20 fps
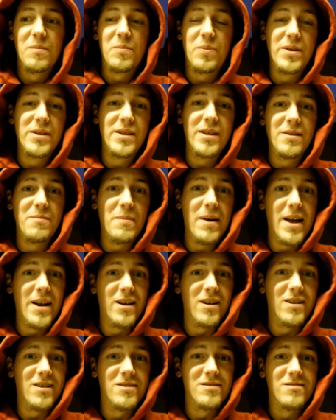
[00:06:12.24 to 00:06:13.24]
But it didn't
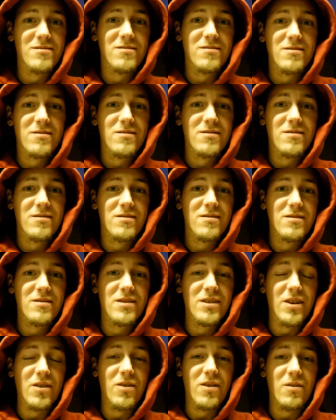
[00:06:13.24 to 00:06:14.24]
matter.
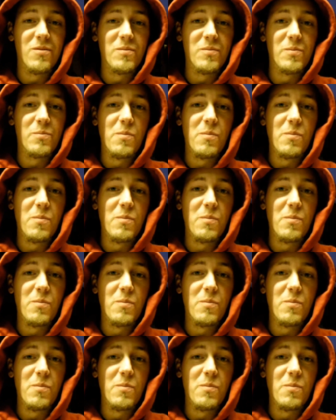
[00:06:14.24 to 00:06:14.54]
You know,